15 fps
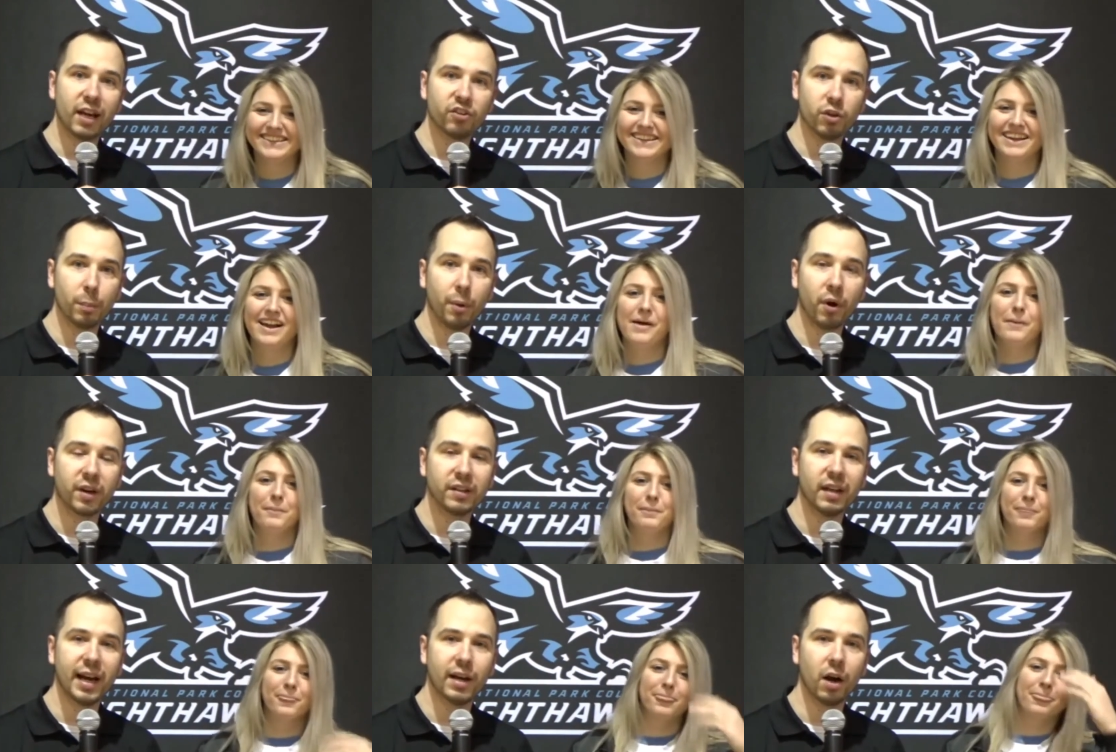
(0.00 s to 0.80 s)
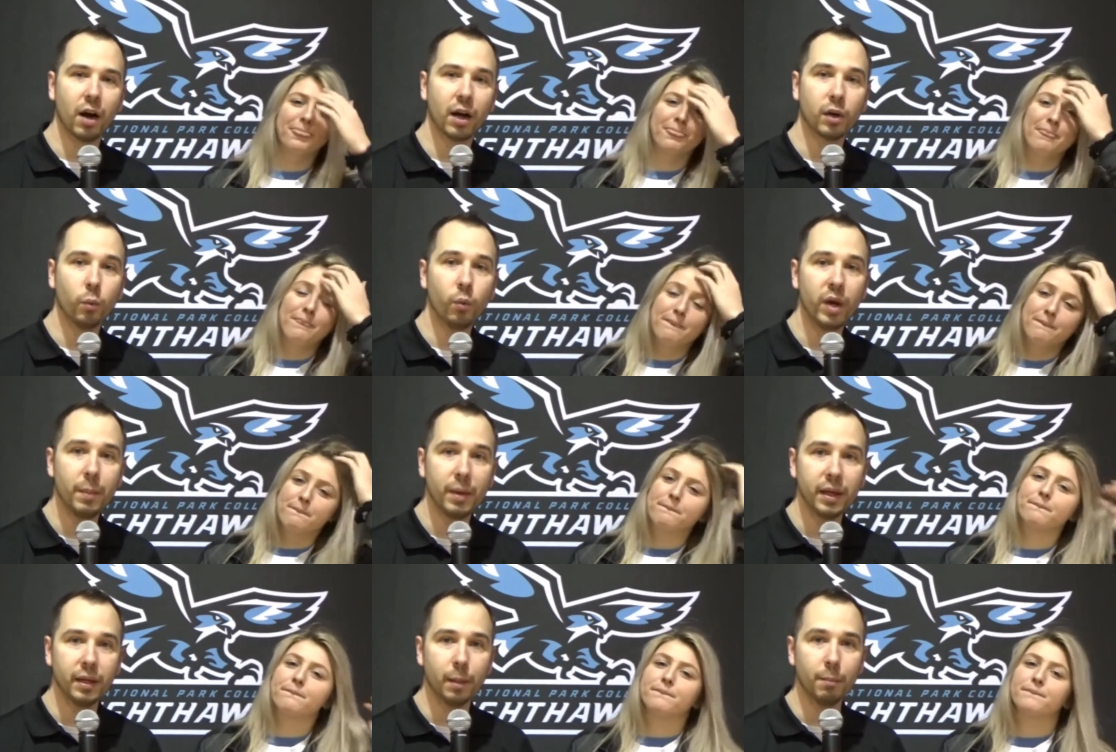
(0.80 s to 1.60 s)
Speaker 1: of the National Park
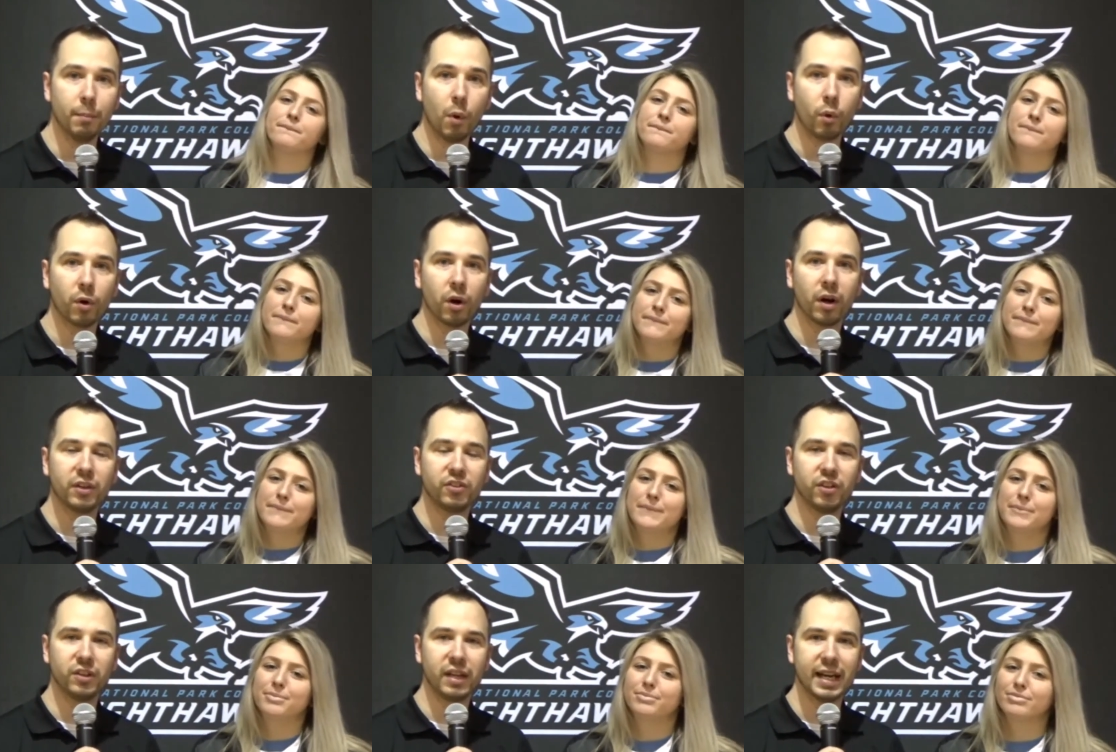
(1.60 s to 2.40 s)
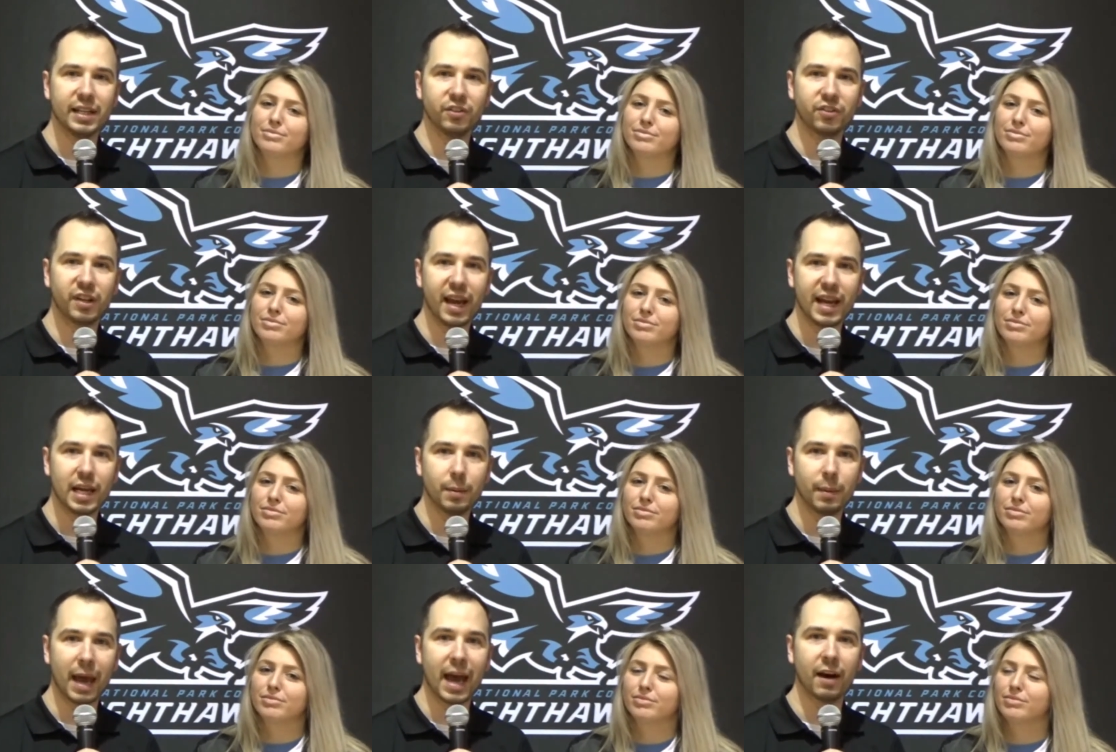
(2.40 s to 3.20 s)
Nighthawk Women. More on today's
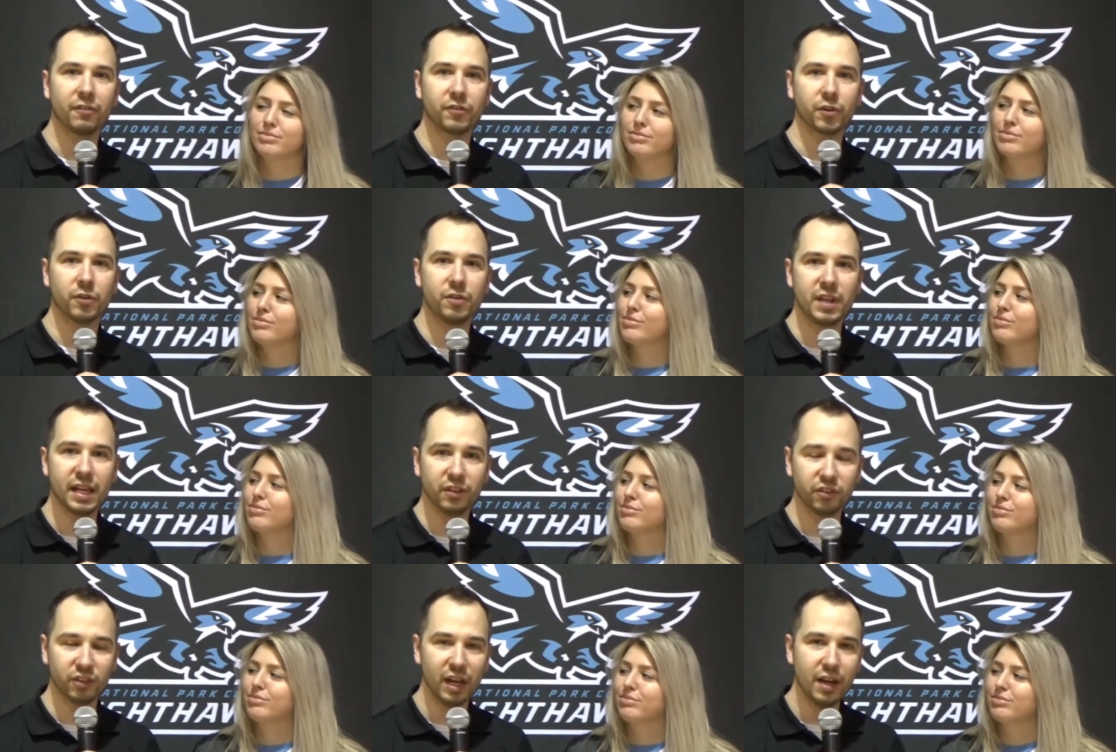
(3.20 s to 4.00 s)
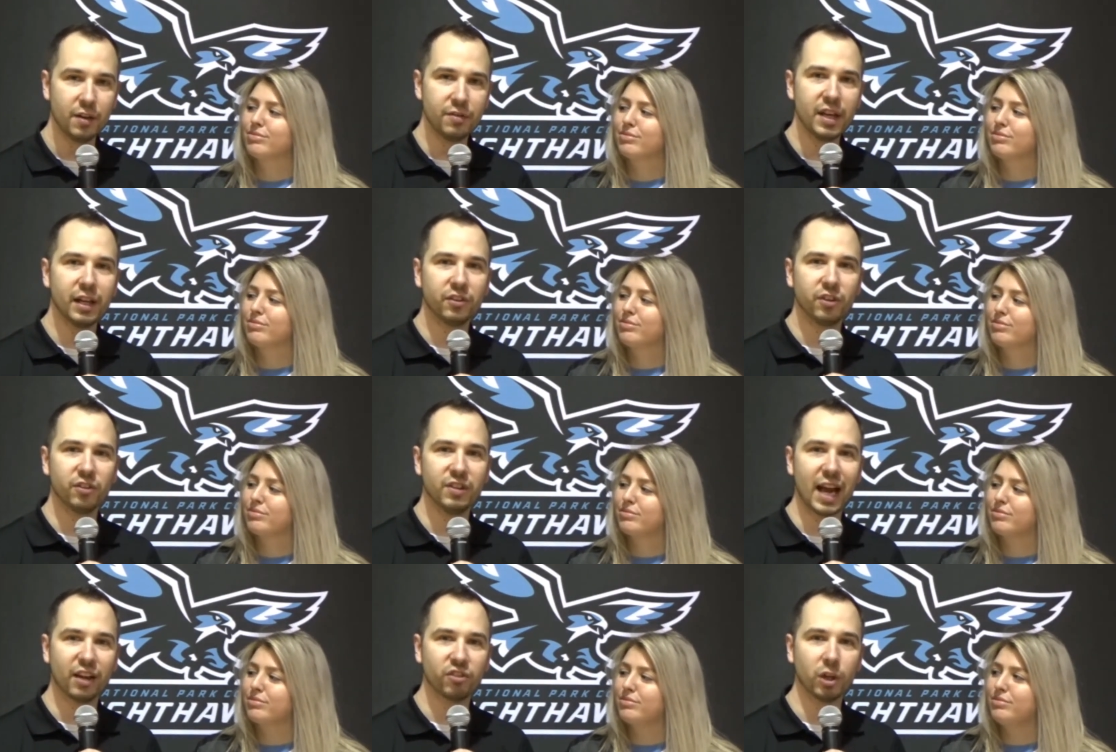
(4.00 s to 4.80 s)
game after this.
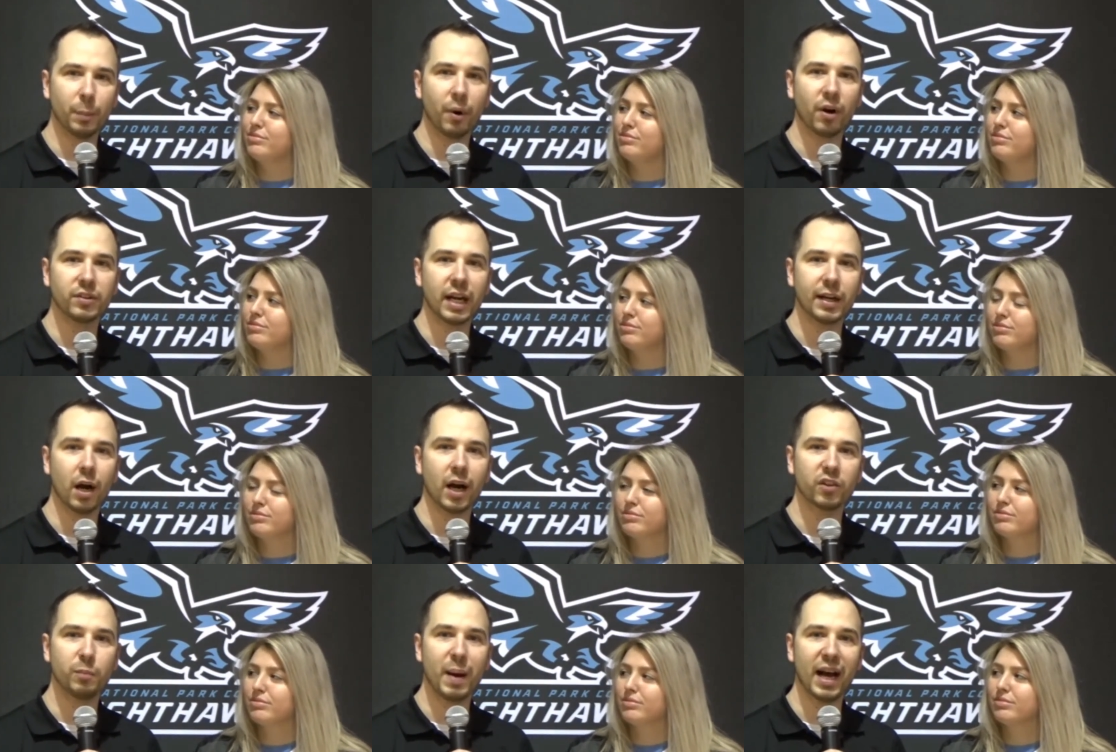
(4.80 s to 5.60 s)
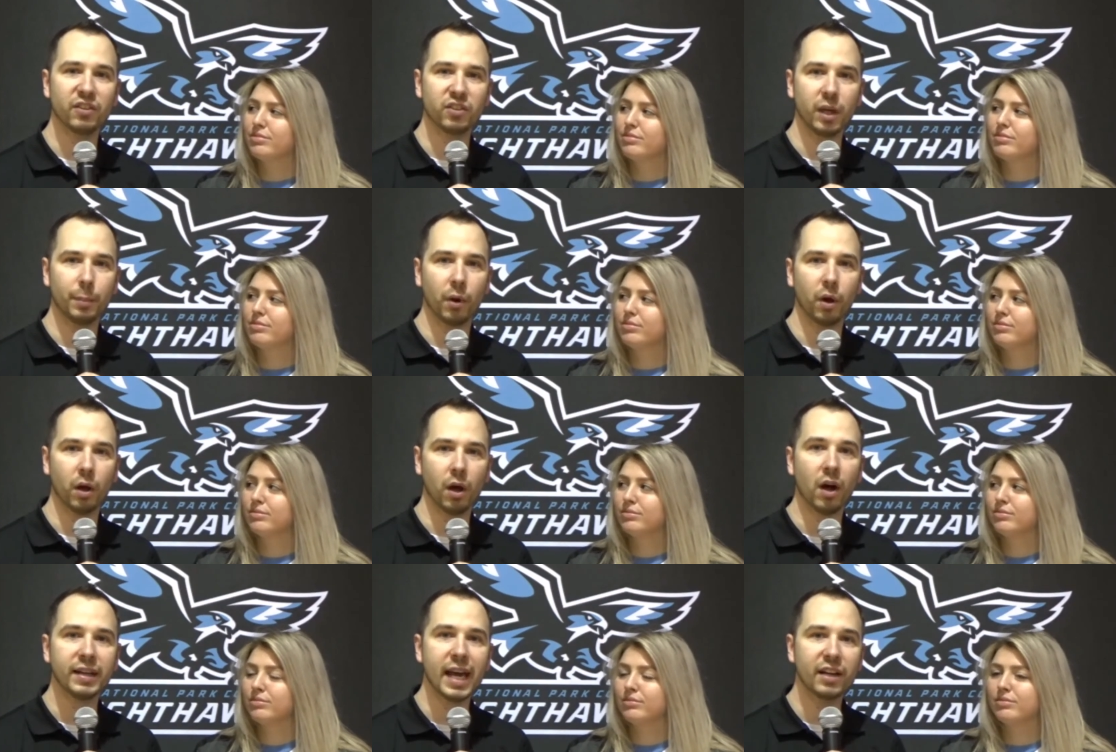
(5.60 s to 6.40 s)
This is National Park Nighthawks
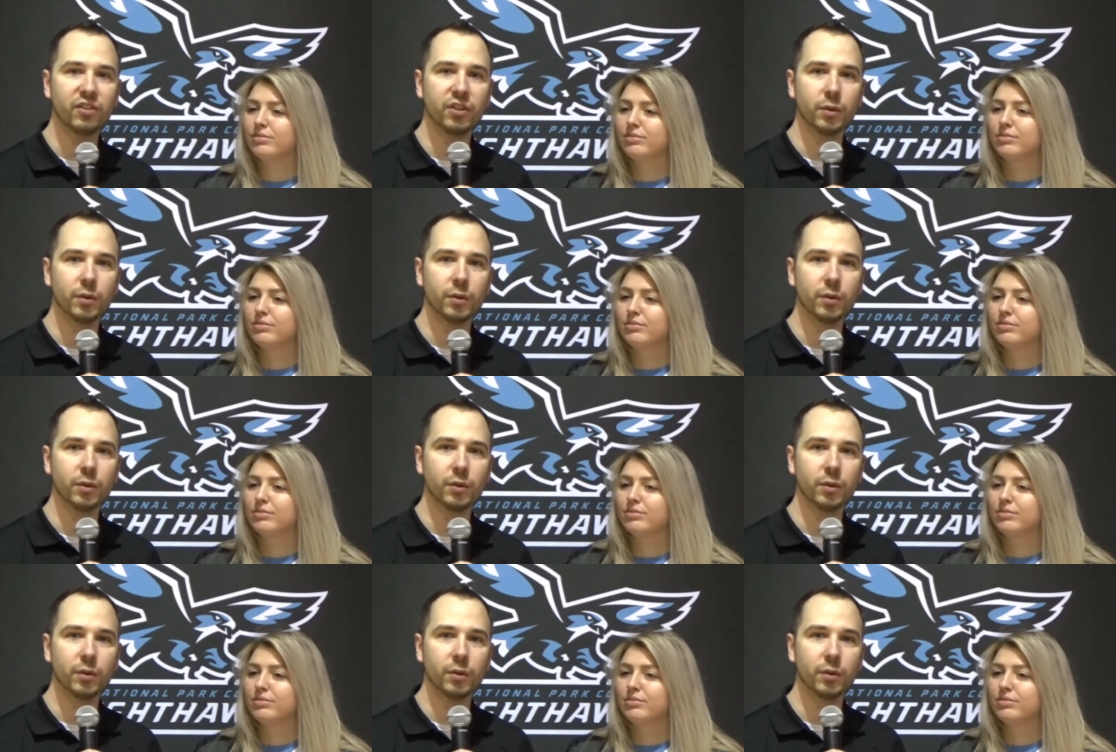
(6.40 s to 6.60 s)
basketball on